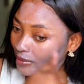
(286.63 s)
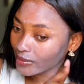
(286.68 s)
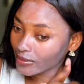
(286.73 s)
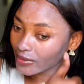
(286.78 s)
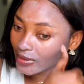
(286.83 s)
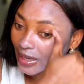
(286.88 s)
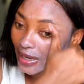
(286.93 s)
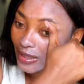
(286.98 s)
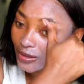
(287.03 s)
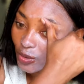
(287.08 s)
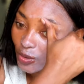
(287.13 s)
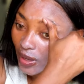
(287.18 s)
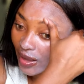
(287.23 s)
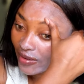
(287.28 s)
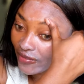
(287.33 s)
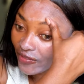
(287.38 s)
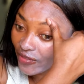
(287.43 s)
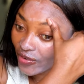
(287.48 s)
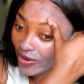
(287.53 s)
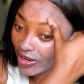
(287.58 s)
Try to
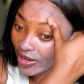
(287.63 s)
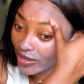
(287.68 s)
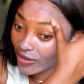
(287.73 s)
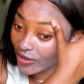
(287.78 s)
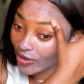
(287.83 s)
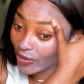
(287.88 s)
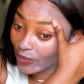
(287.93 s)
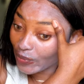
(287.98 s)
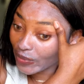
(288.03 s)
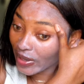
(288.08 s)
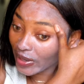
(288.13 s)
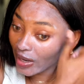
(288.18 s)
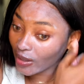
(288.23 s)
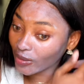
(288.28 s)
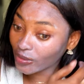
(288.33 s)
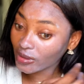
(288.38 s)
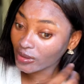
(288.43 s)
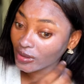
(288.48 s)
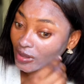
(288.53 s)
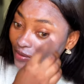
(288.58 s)
avoid your
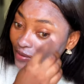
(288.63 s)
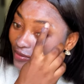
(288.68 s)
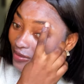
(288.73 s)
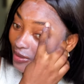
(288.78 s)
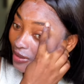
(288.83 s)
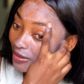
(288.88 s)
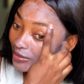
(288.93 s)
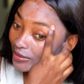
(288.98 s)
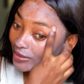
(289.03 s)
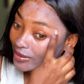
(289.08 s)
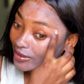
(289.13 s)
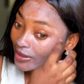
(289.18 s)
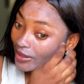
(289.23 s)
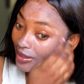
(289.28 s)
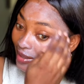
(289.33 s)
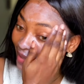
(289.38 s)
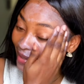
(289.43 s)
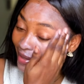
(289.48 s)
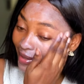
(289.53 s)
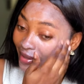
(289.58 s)
brows. If not,
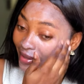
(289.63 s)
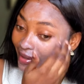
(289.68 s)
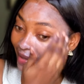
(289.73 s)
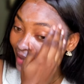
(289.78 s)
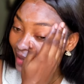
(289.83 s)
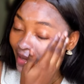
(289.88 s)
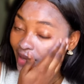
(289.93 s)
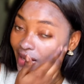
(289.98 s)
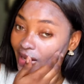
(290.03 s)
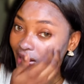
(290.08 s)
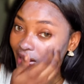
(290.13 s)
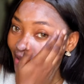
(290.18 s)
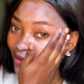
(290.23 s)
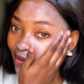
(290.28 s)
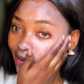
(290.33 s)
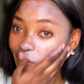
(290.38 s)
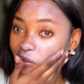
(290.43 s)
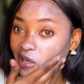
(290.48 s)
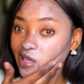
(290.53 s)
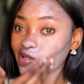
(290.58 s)

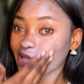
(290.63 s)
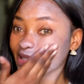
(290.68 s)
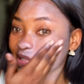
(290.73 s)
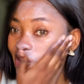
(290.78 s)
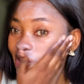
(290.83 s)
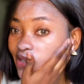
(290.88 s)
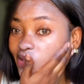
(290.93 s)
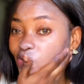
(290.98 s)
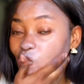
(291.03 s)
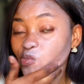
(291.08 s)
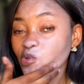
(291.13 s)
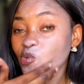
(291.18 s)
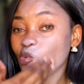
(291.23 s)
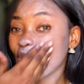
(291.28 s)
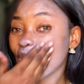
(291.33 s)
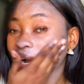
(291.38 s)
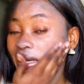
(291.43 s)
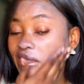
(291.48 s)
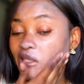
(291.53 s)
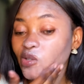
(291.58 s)
your brows is going to be
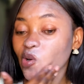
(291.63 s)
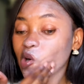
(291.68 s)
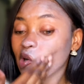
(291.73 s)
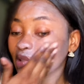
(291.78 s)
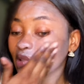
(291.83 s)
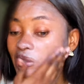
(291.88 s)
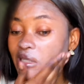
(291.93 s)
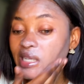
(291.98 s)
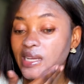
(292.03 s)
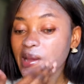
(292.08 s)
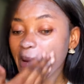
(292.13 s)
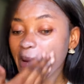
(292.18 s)
white all day.